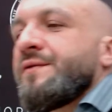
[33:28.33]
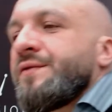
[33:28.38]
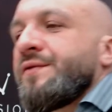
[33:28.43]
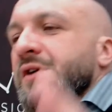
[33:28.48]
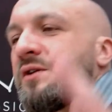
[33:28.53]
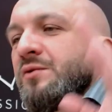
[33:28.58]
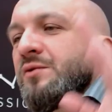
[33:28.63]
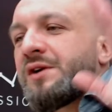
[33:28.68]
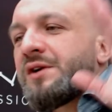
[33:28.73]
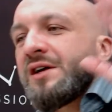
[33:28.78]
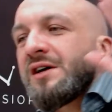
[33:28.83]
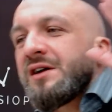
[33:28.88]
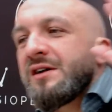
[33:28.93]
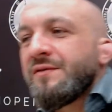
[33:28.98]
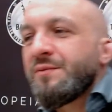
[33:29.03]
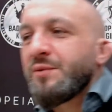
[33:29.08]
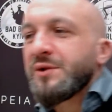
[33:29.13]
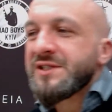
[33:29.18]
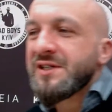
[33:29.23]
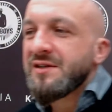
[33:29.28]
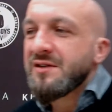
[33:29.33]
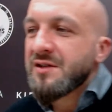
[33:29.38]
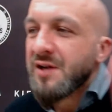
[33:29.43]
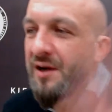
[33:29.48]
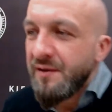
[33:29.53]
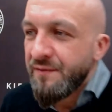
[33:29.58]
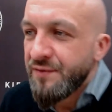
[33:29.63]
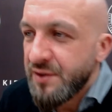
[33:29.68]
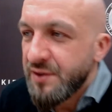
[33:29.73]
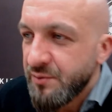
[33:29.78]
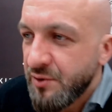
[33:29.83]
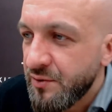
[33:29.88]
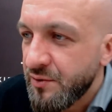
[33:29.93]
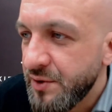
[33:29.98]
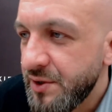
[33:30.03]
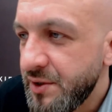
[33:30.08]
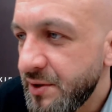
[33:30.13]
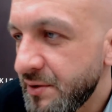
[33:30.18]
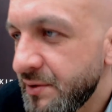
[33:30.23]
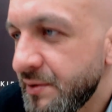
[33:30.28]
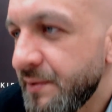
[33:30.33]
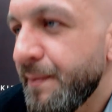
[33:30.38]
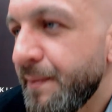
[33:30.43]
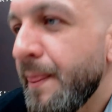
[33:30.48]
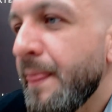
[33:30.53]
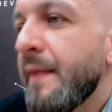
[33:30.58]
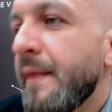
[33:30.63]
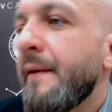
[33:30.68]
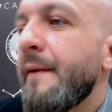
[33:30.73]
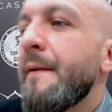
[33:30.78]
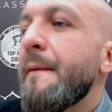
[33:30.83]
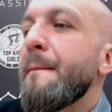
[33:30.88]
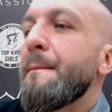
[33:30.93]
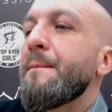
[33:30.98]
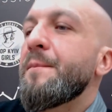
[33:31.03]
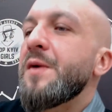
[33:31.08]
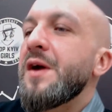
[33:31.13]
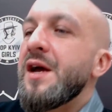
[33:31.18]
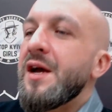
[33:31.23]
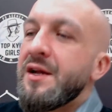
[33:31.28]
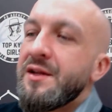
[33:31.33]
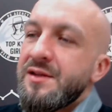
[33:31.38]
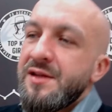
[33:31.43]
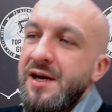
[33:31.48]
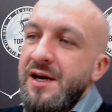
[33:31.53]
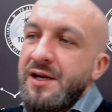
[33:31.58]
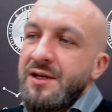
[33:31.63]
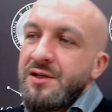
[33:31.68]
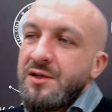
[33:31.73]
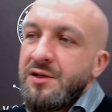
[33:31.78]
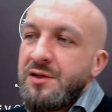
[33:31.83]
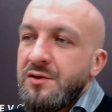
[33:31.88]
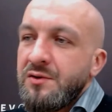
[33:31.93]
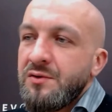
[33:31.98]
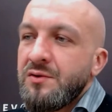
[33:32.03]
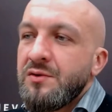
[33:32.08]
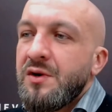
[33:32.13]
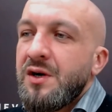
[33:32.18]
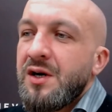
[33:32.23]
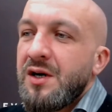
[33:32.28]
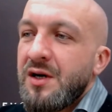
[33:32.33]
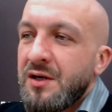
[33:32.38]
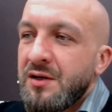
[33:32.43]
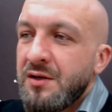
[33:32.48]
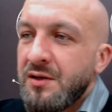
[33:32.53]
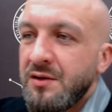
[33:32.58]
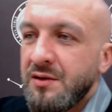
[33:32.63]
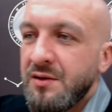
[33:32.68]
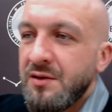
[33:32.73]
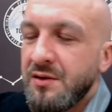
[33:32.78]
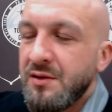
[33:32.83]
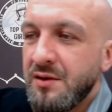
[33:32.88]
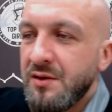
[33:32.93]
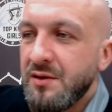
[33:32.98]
feel 100% comfortable with you, and that you are